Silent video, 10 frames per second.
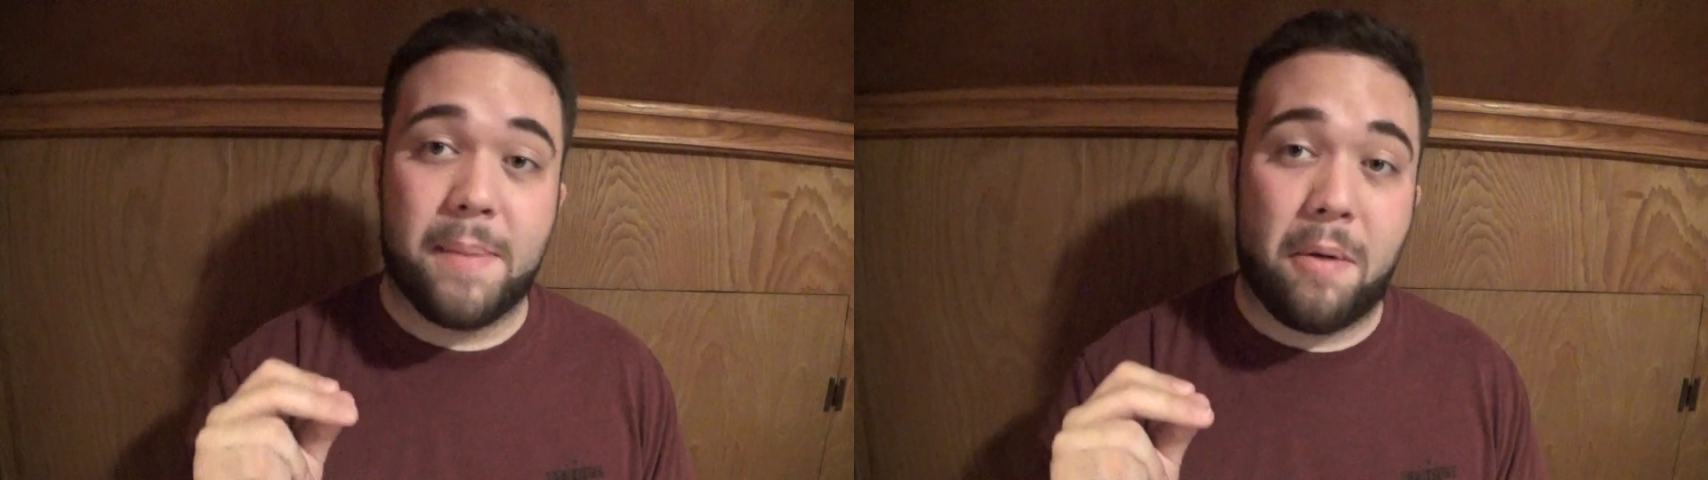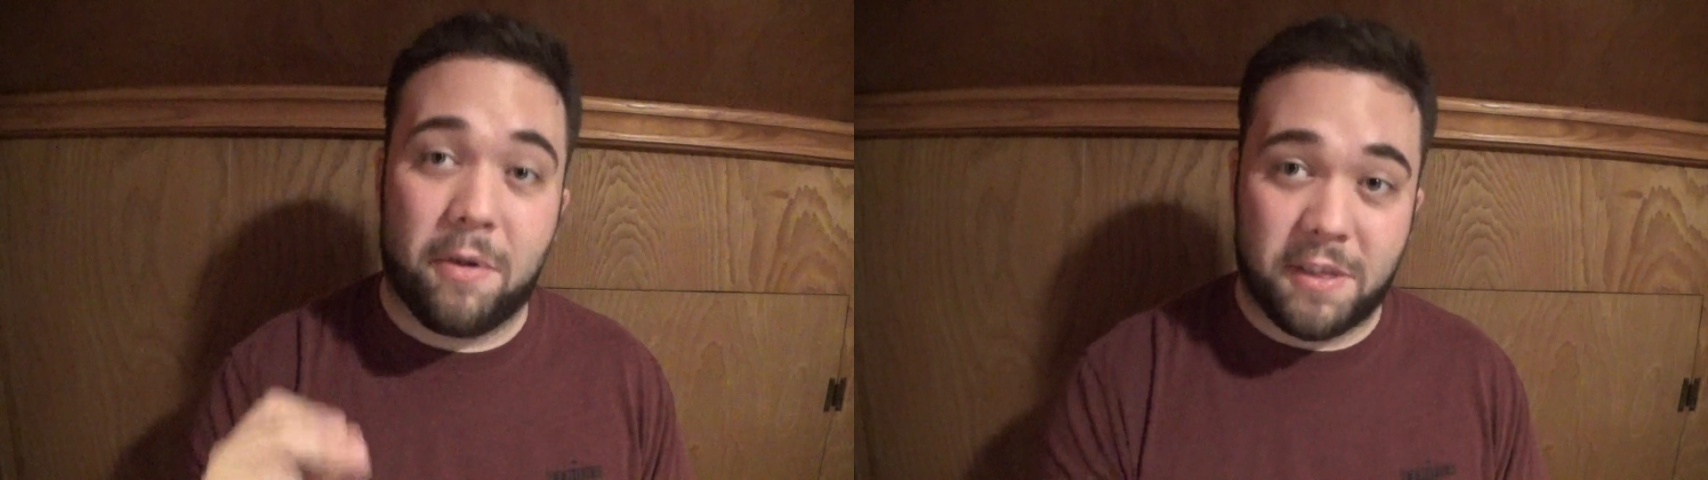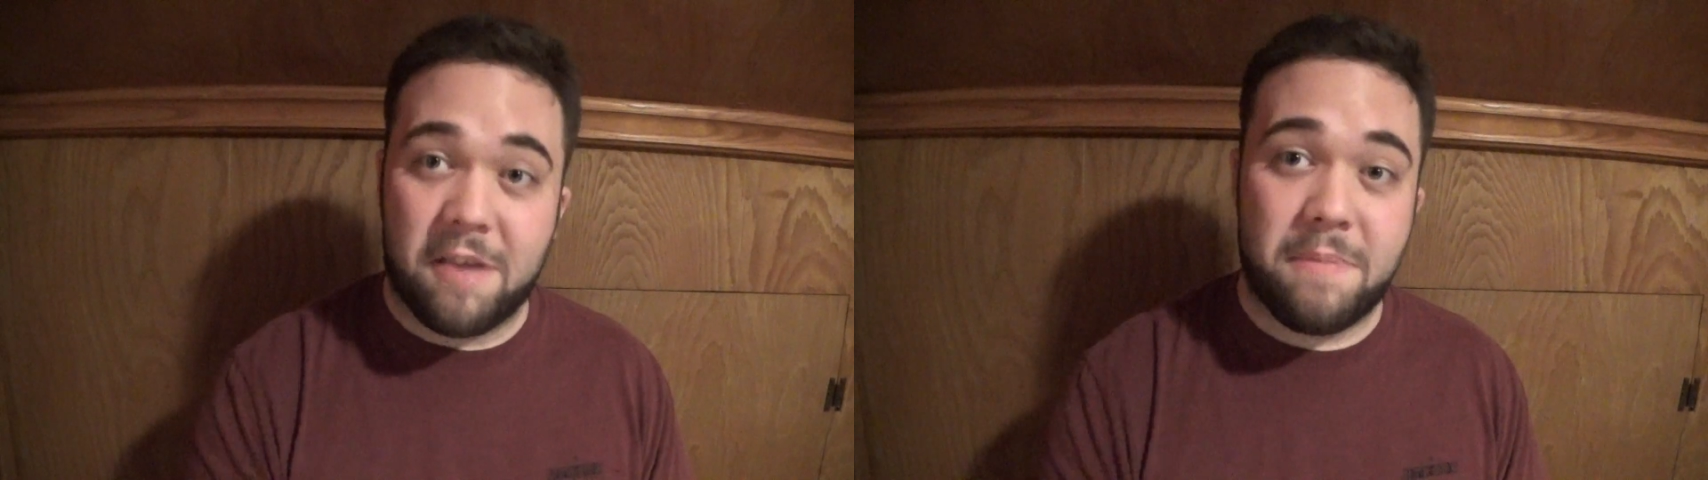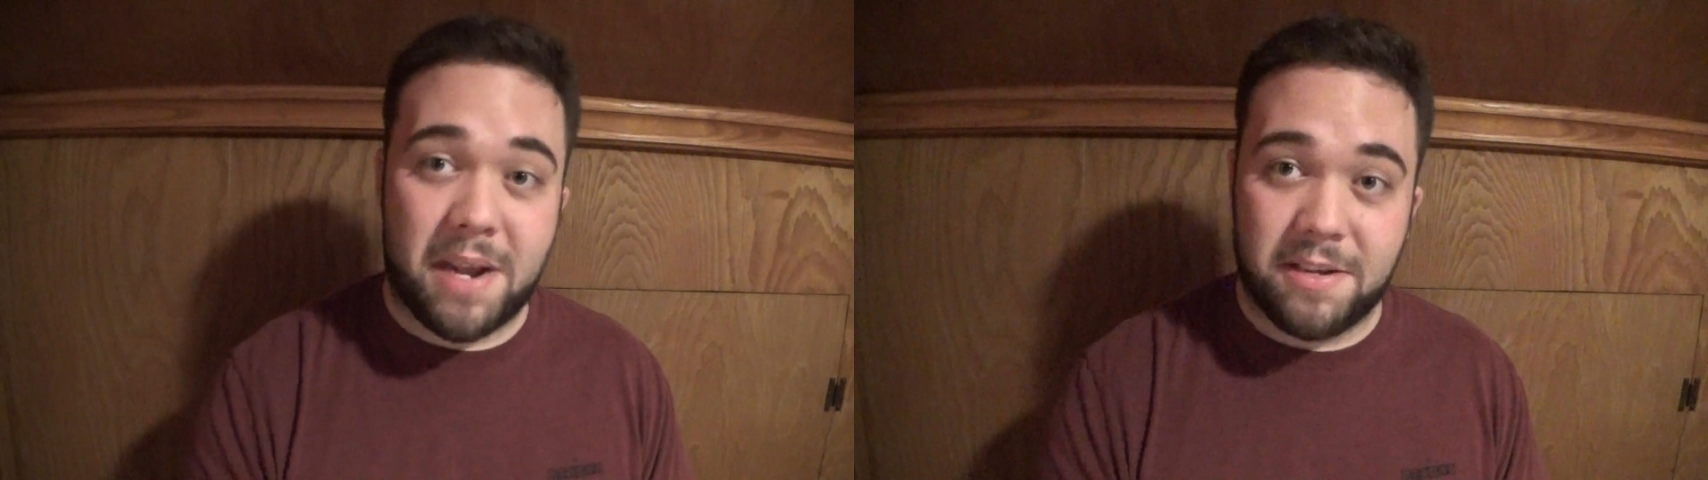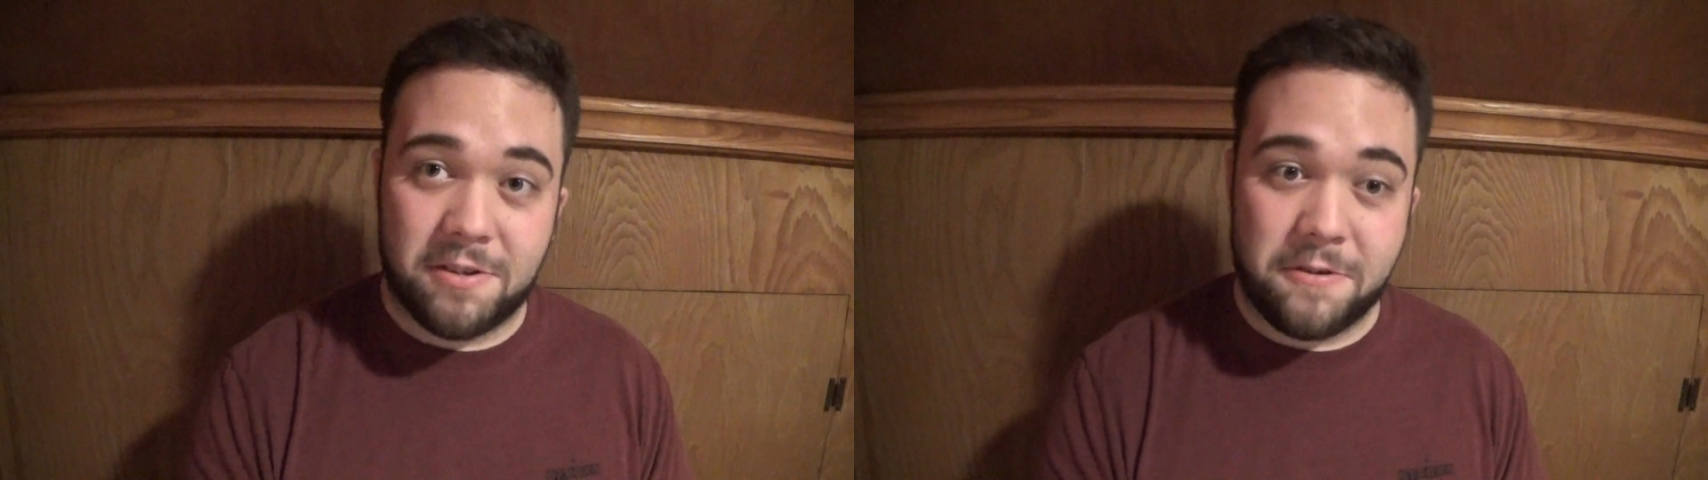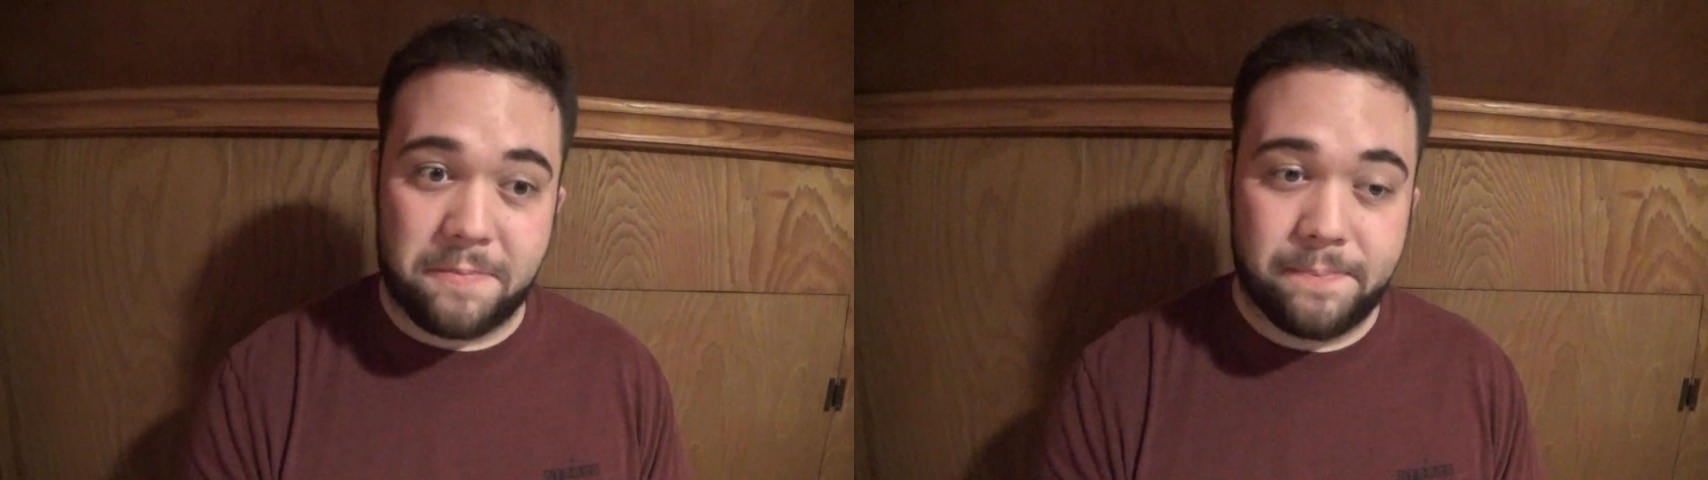about what they've been into.